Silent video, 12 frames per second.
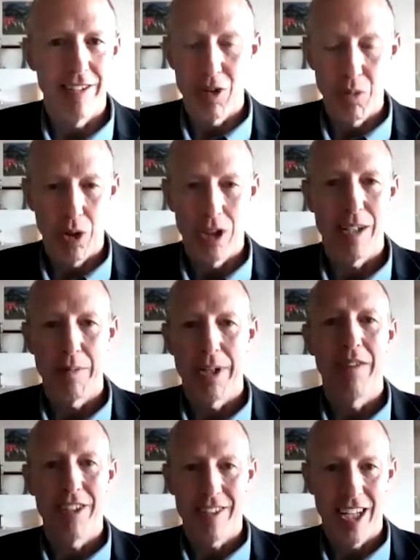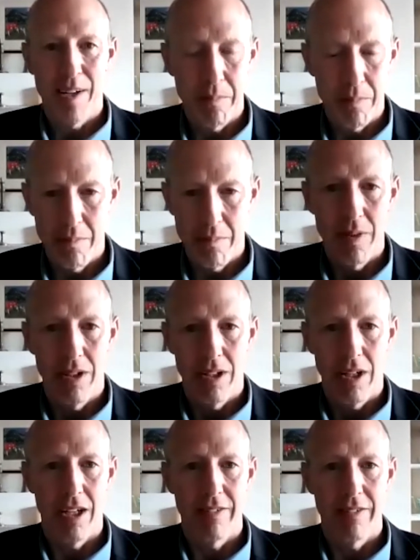you want them to have the same
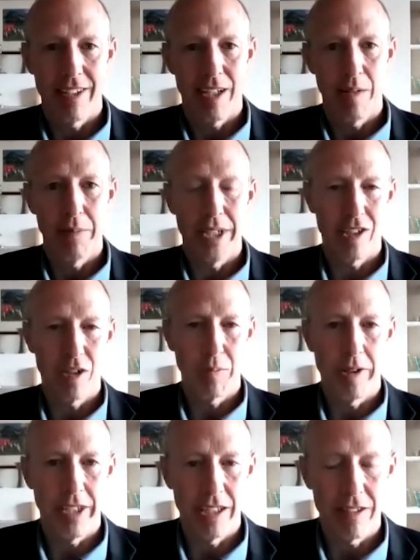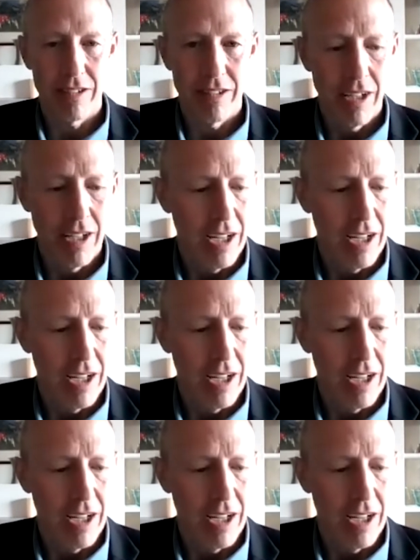experience.